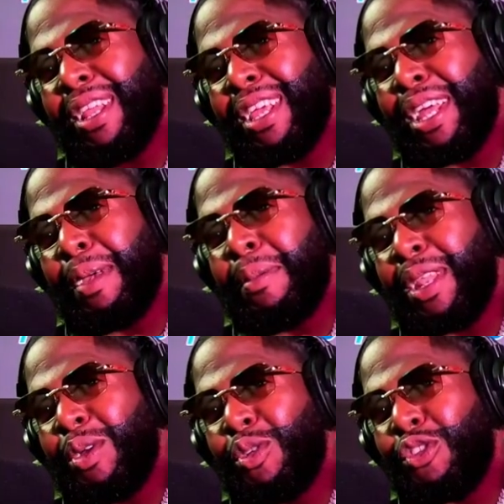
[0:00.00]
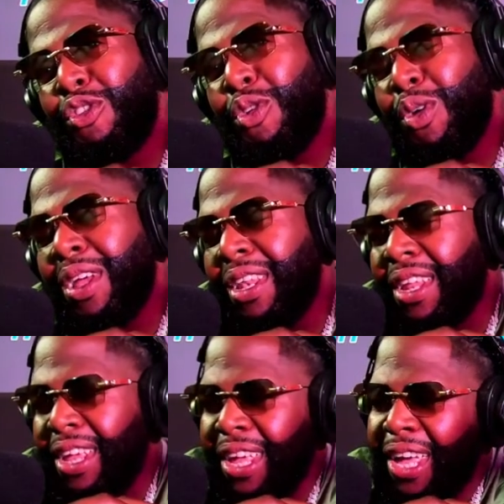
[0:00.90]
man. You know what I mean? He was
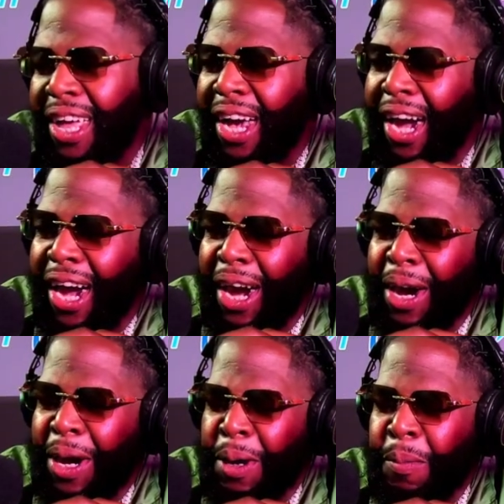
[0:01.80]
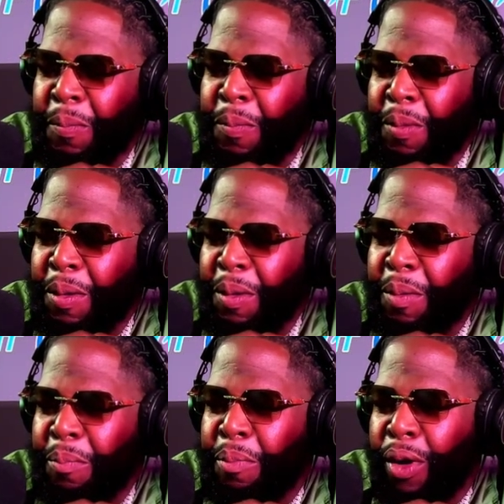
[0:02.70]
trolling.
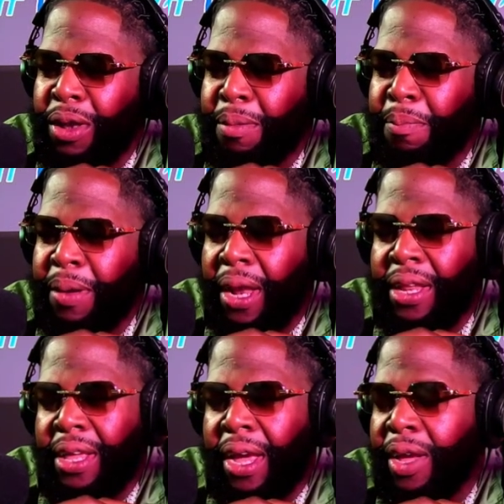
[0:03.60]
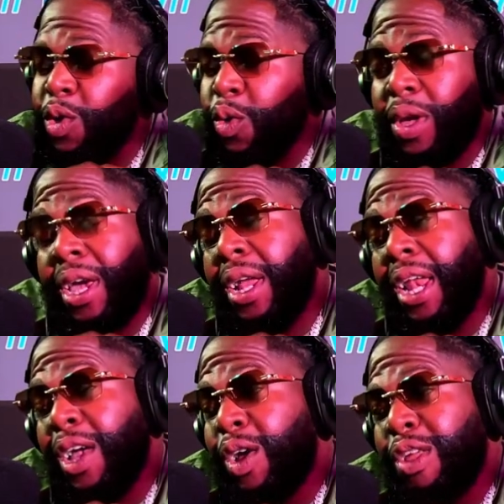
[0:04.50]
But me and, you know,
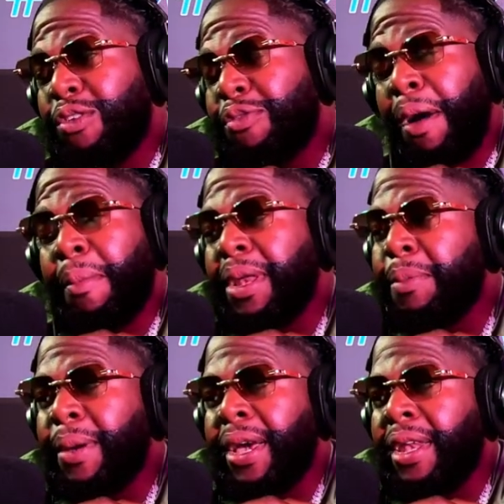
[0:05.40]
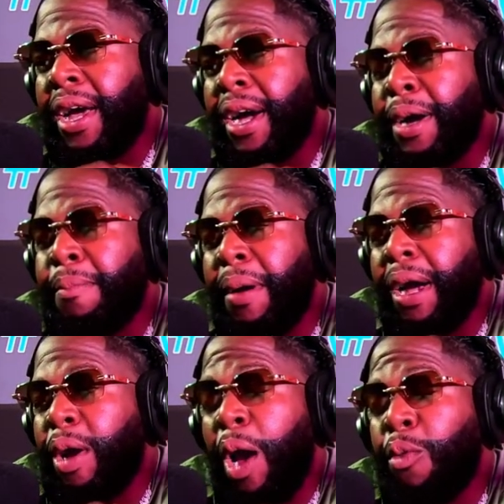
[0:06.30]
King Lion is family, man.
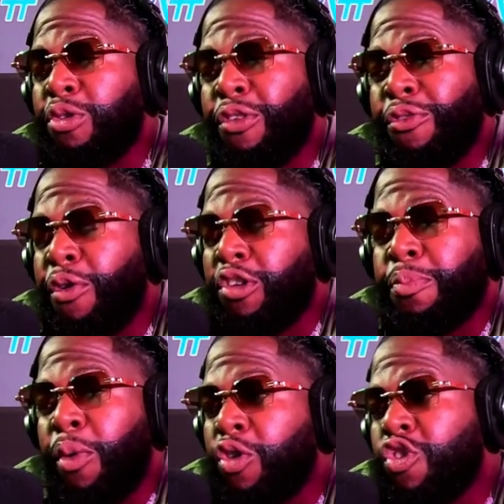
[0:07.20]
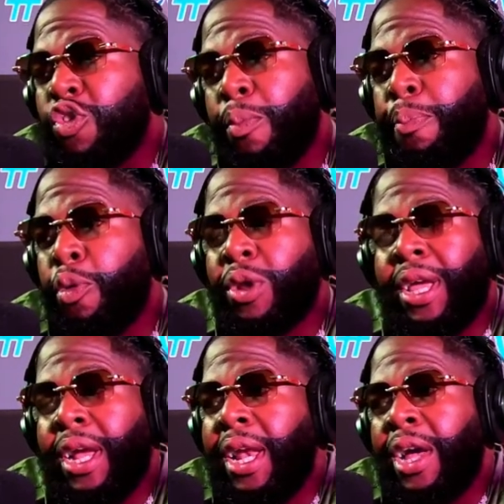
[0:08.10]
I was the first person to
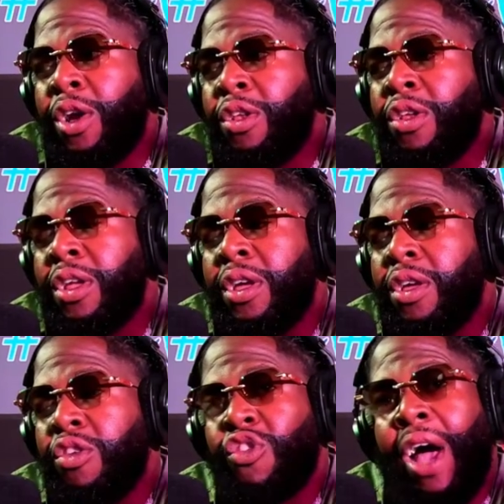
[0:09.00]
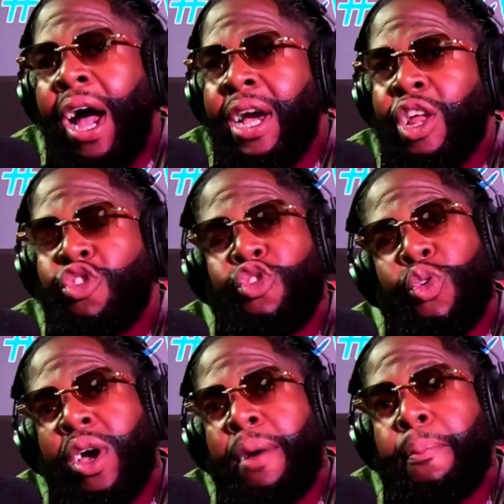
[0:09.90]
put King Lion song in a
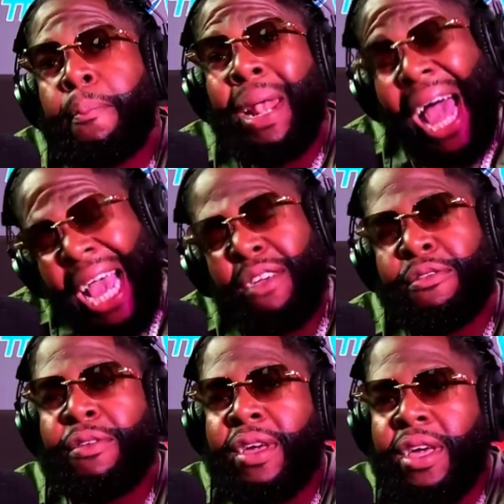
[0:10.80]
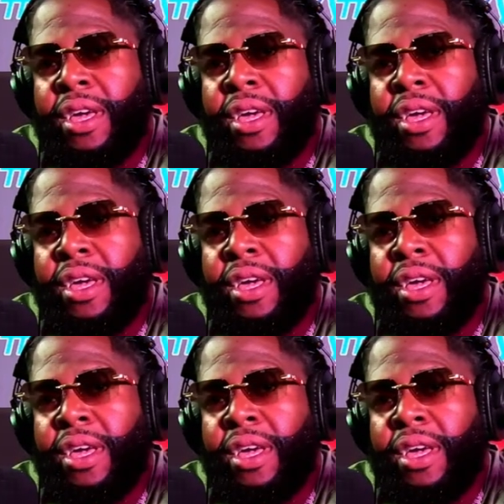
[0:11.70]
soca live.